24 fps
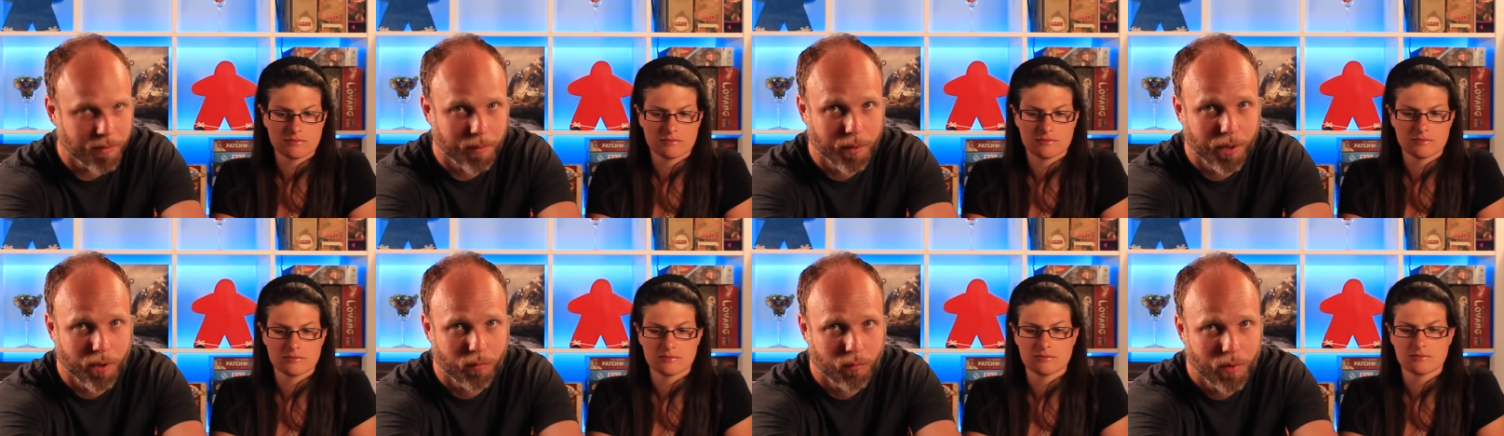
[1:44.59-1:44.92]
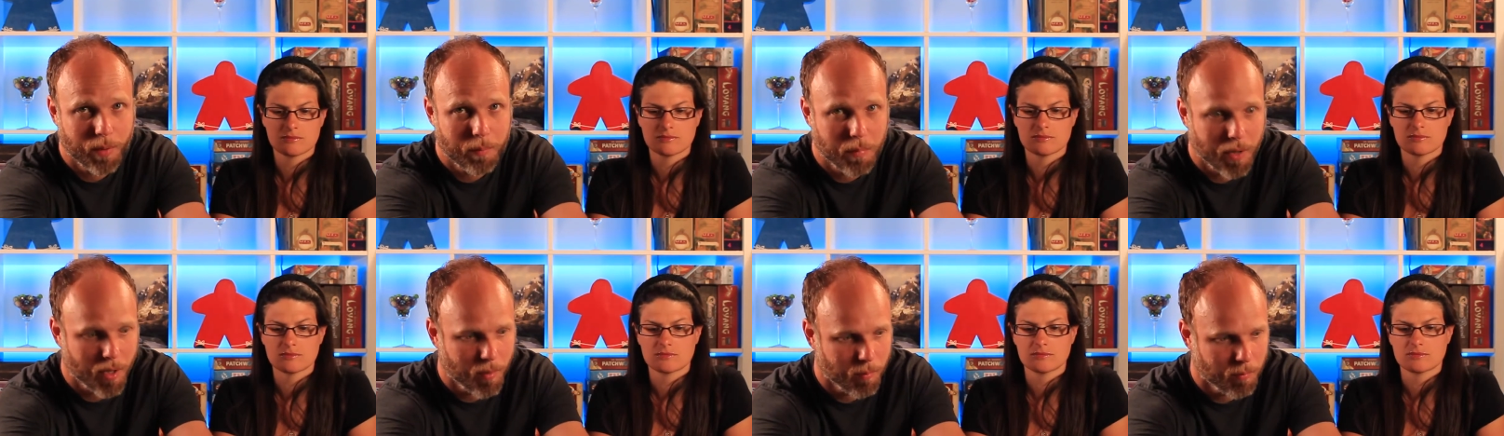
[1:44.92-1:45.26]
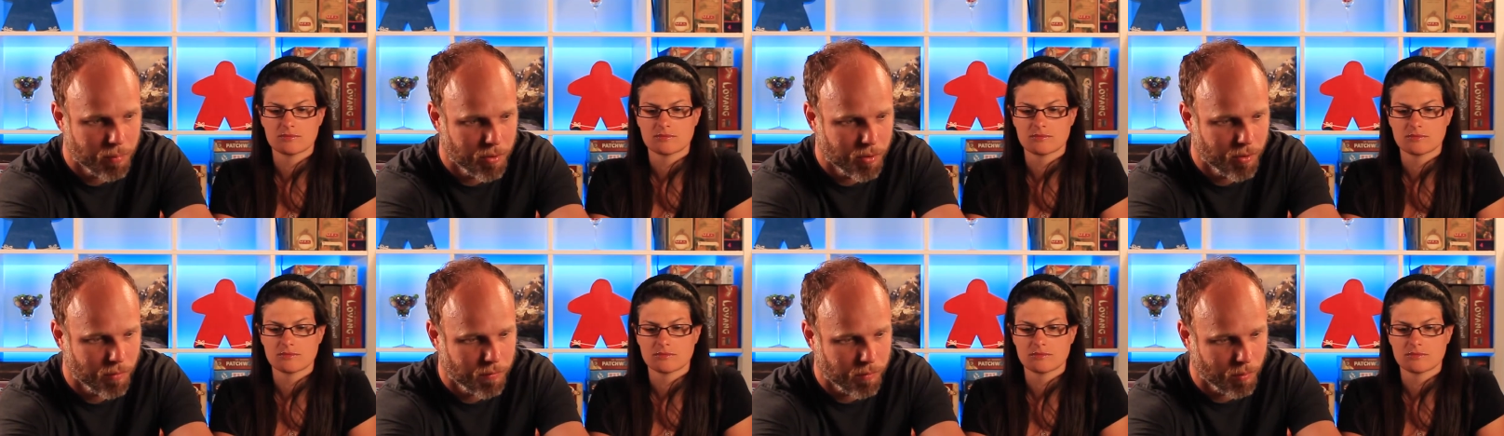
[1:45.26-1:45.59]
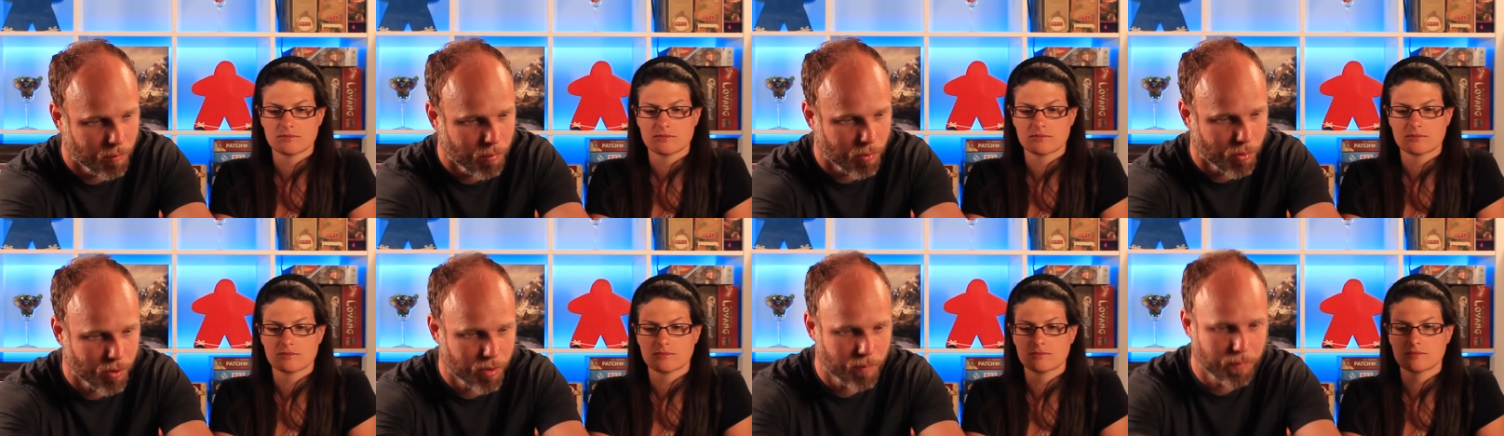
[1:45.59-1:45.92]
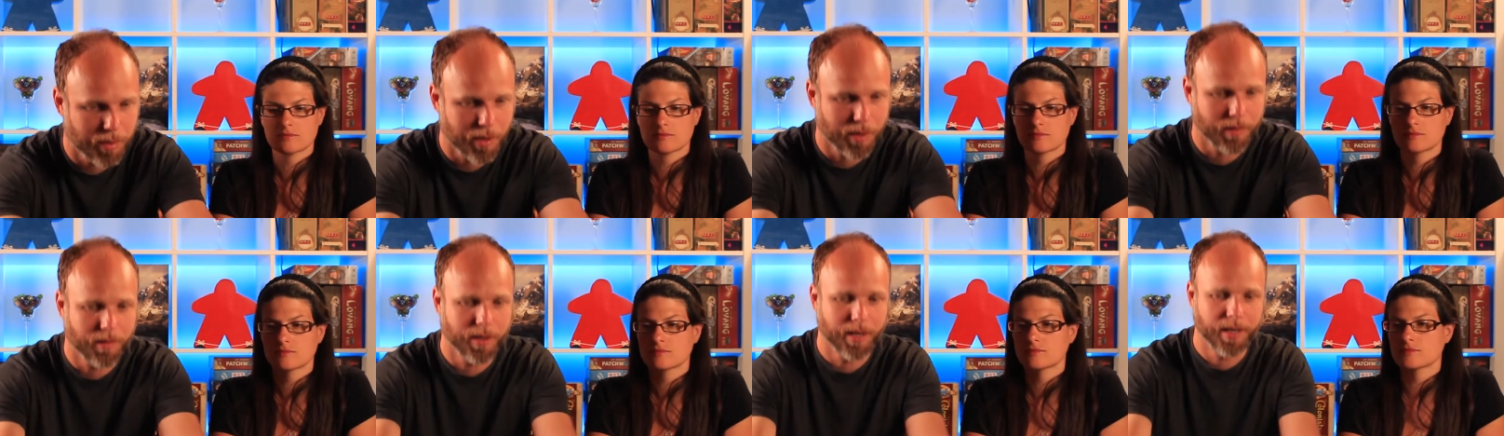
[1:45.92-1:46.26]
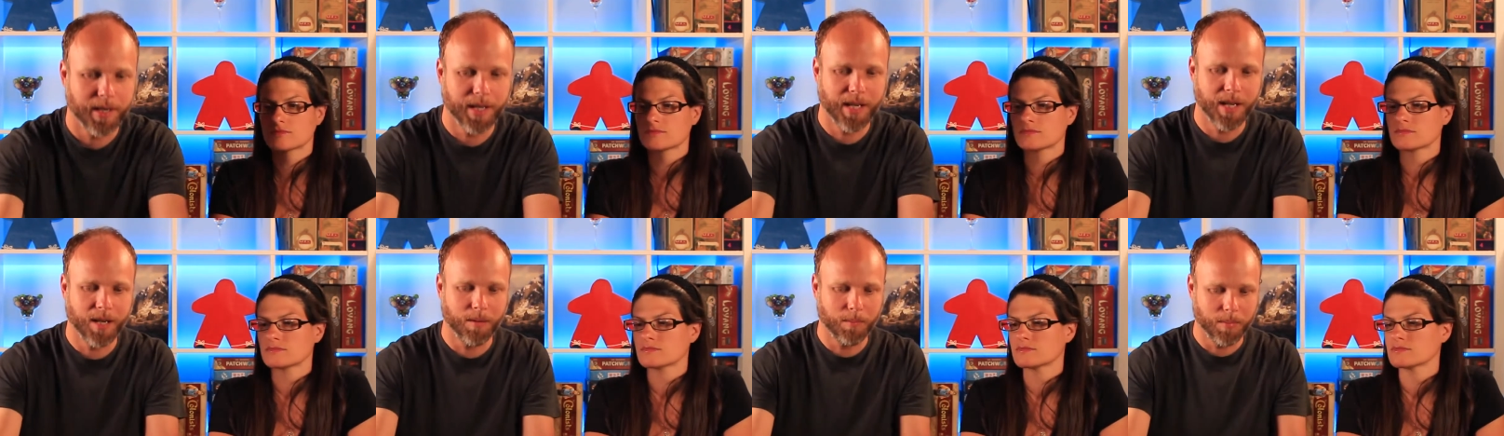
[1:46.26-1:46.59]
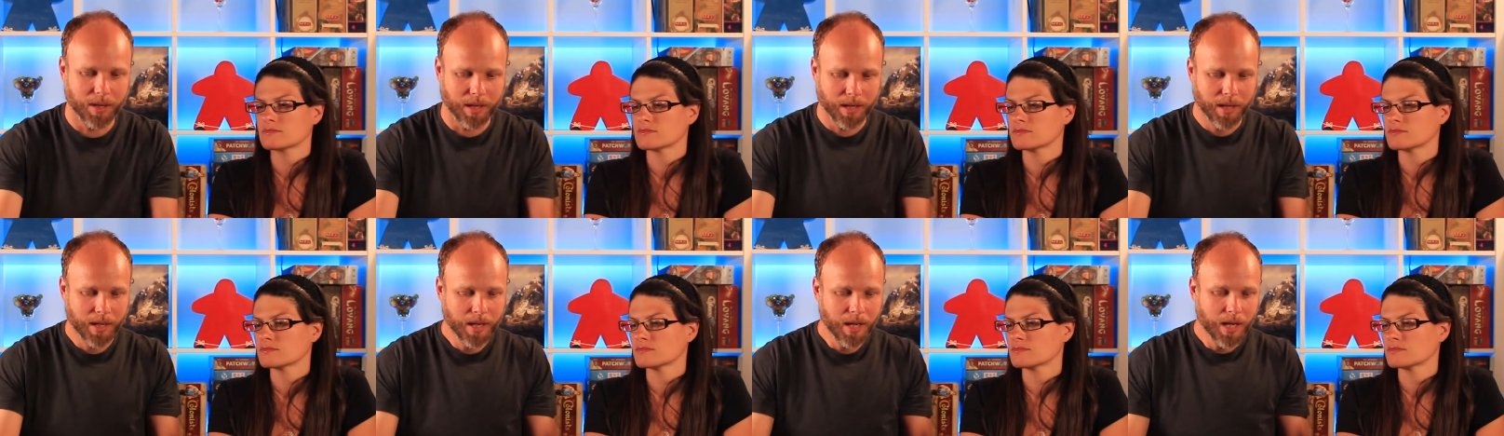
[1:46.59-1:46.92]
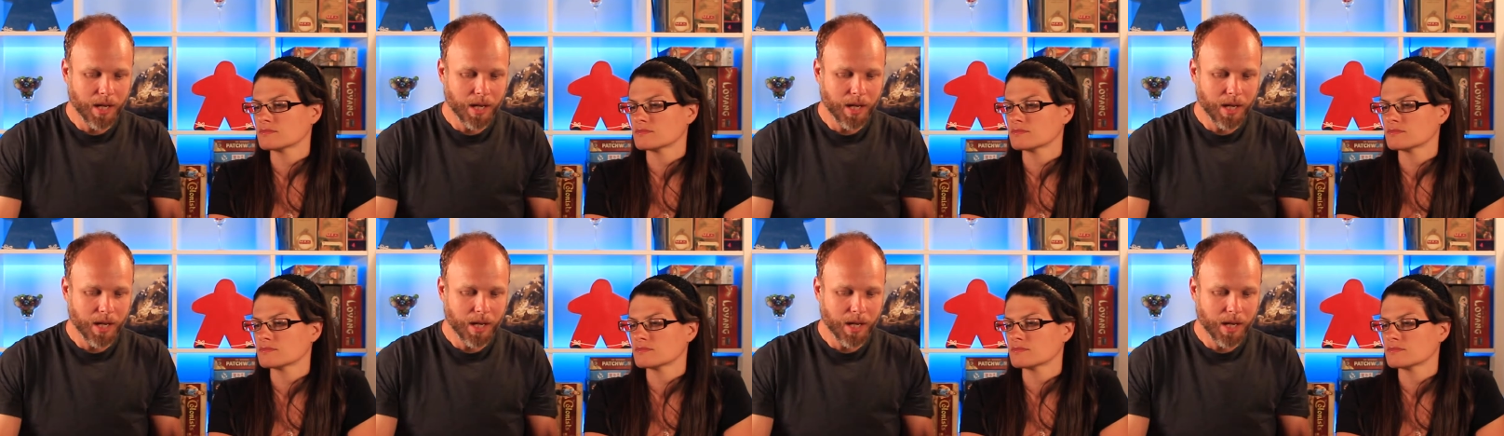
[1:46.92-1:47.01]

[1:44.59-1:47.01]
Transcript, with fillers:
Speaker 1: I'm going to rip our beautiful board apart right now, but